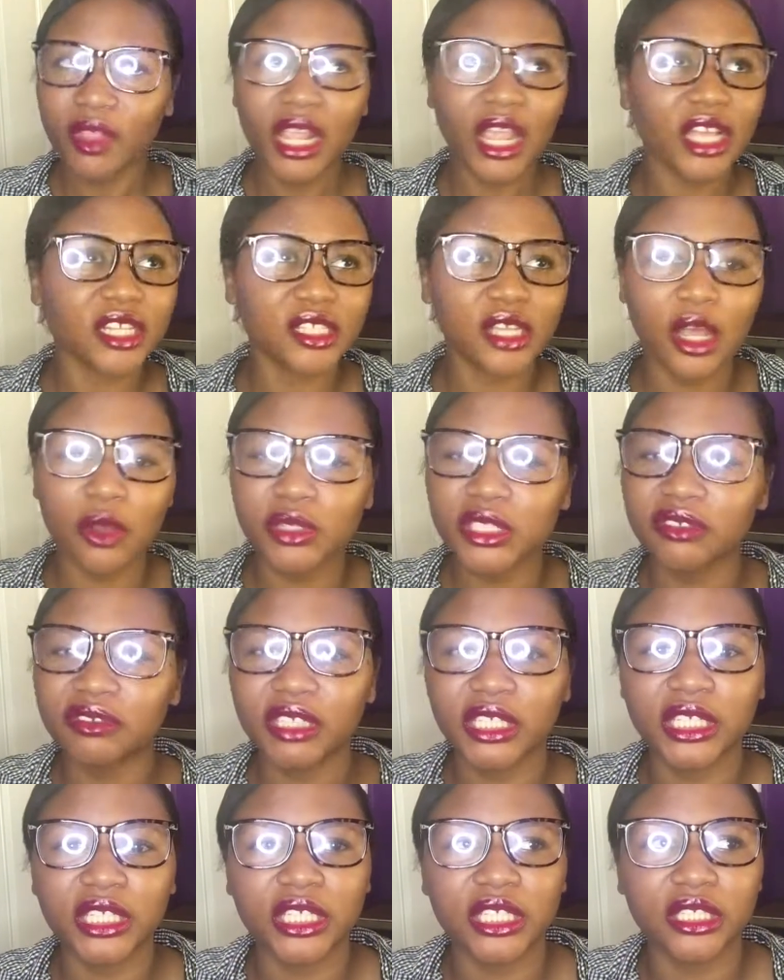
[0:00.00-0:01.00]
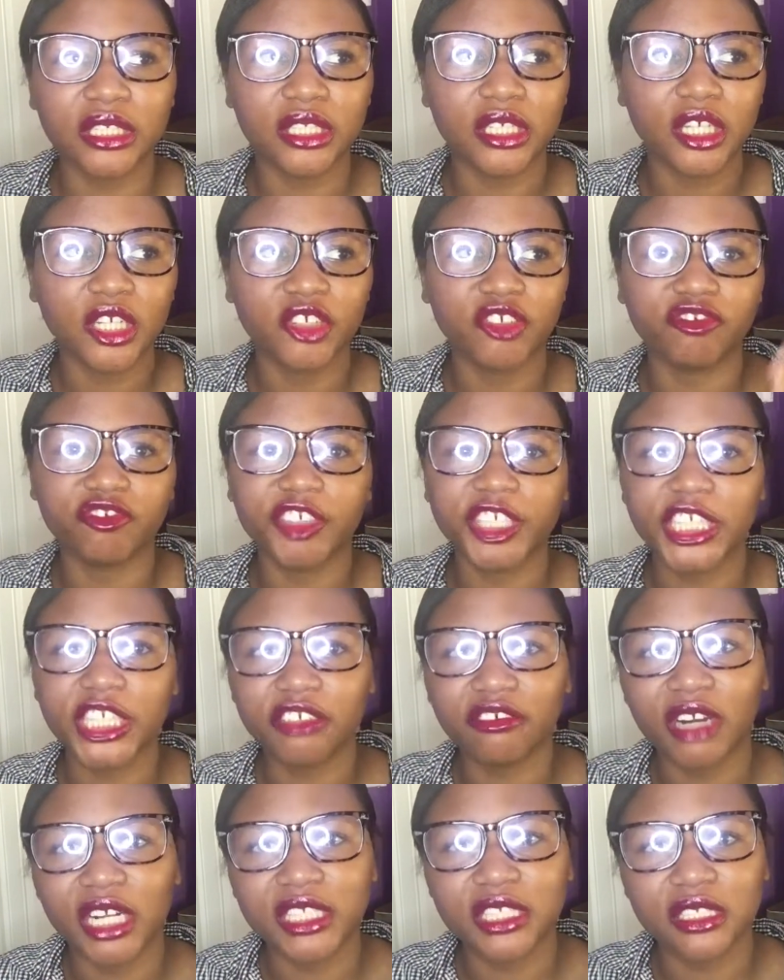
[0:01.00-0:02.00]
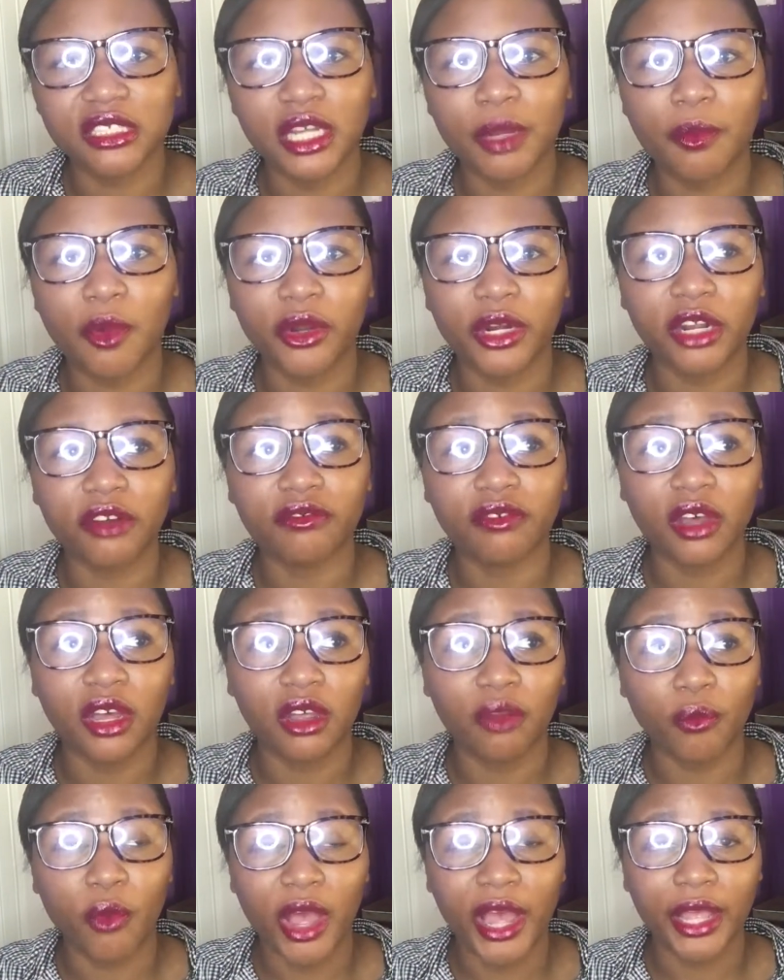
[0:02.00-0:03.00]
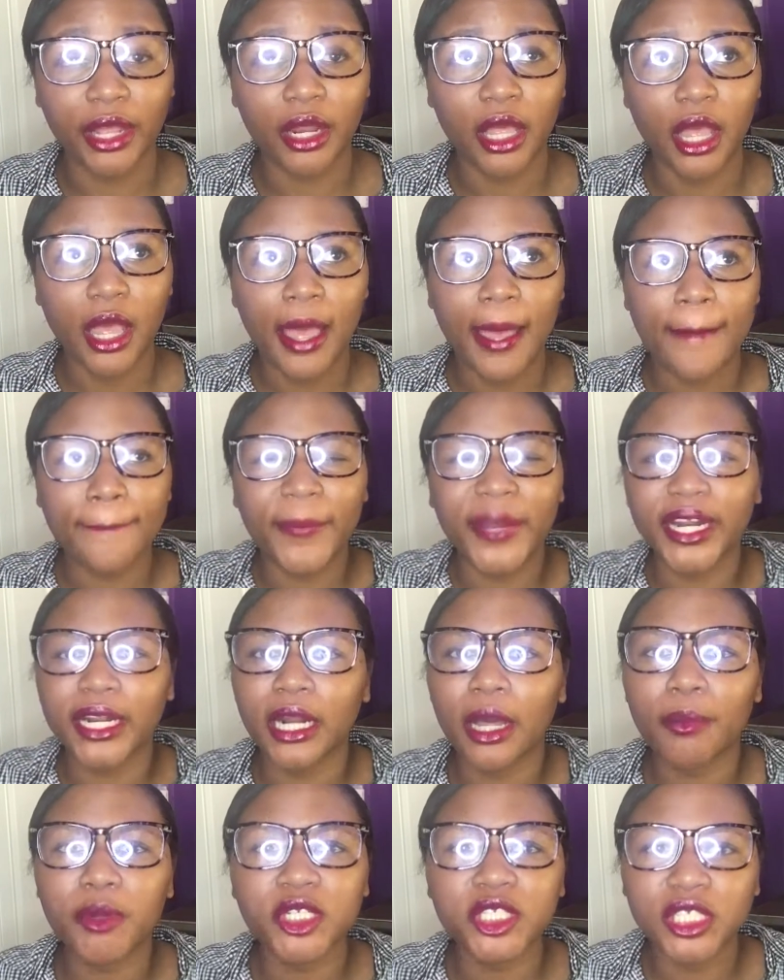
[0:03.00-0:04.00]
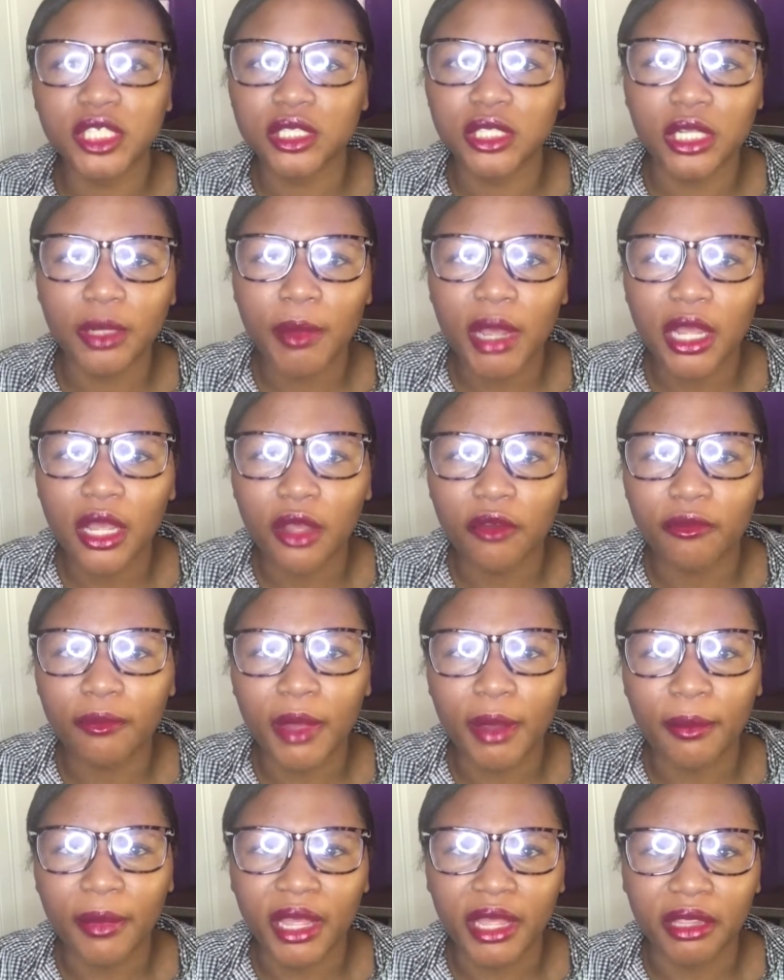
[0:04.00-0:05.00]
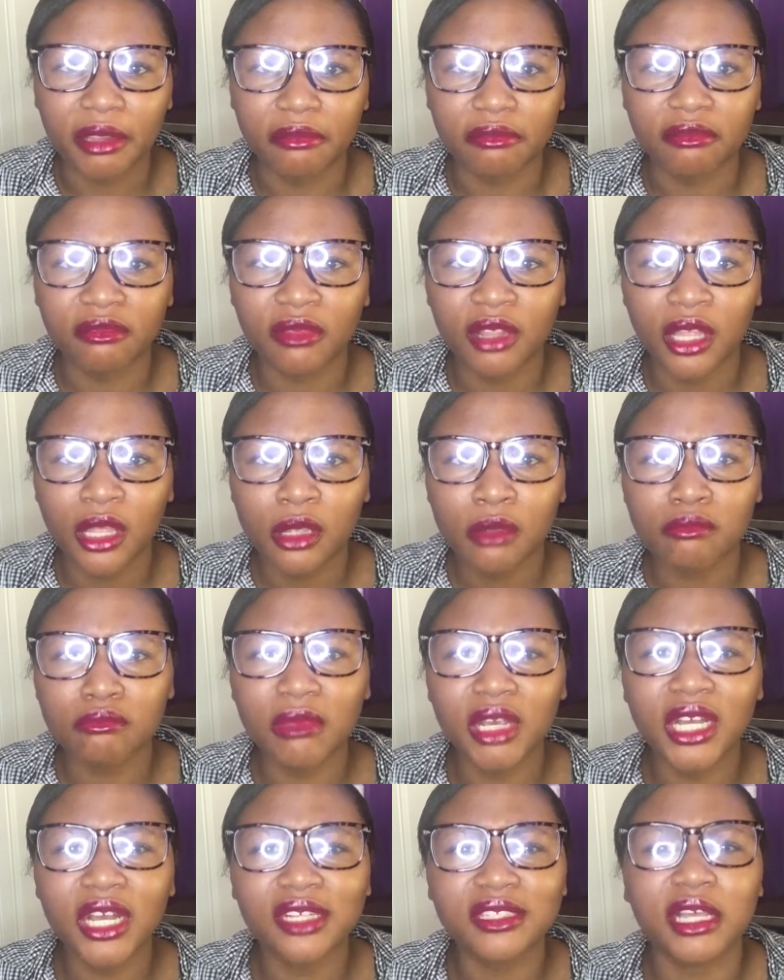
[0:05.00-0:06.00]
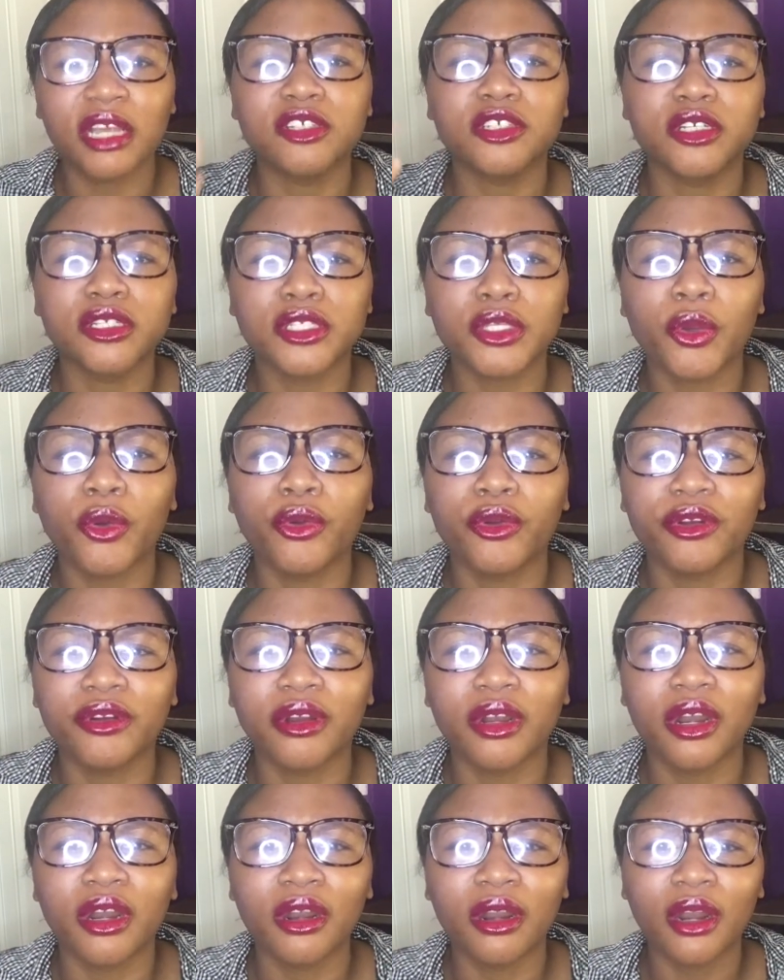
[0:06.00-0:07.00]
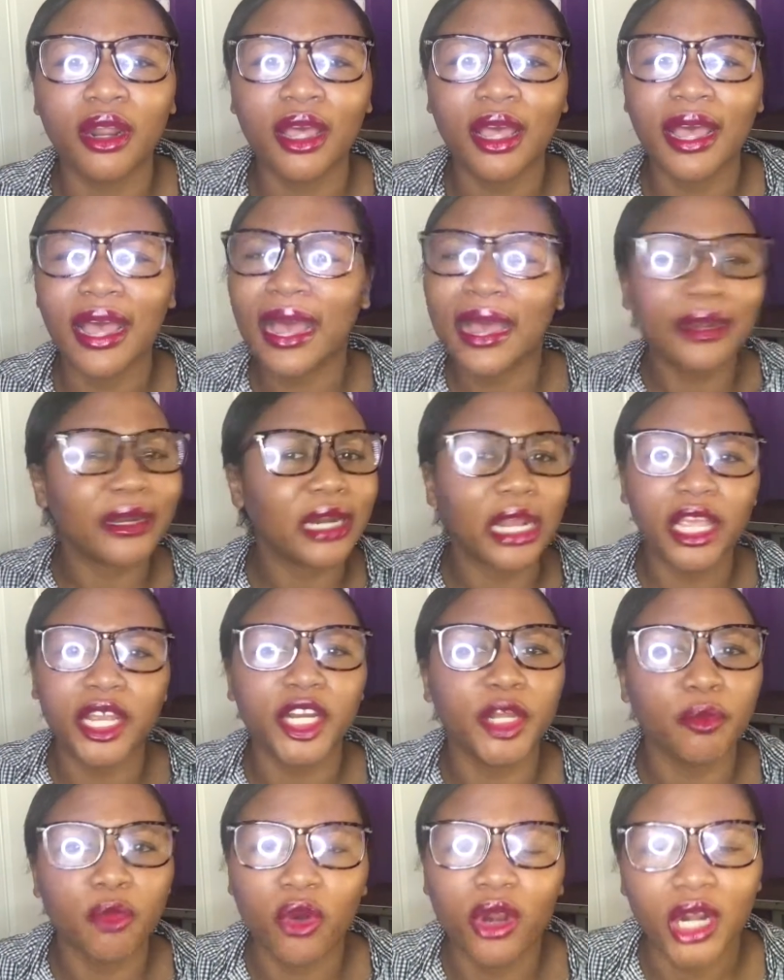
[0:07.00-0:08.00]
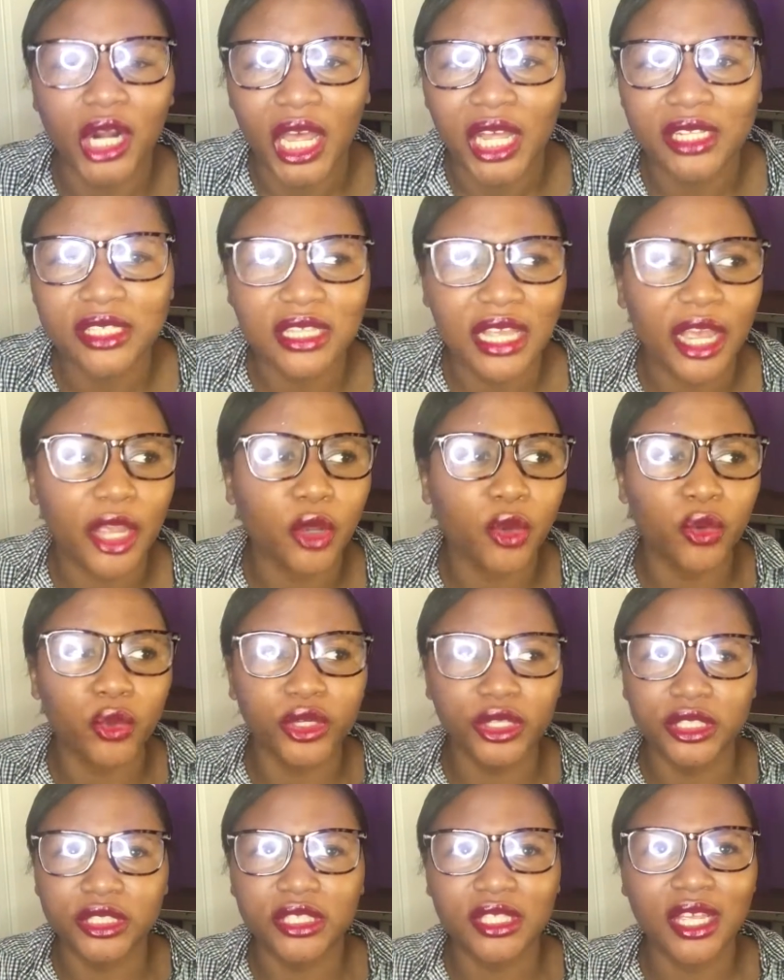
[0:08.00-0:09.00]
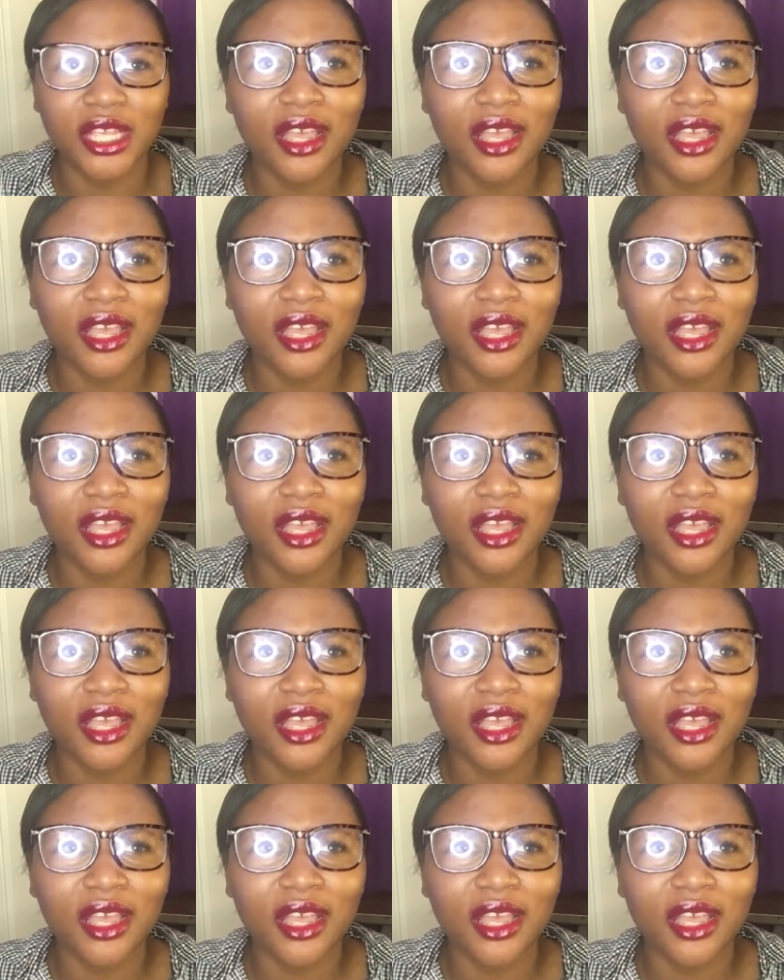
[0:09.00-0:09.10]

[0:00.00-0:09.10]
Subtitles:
So I was feeling really rattled about that for a while, But then I pushed it to the back of my mind because I just couldn't handle any more loss. I couldn't.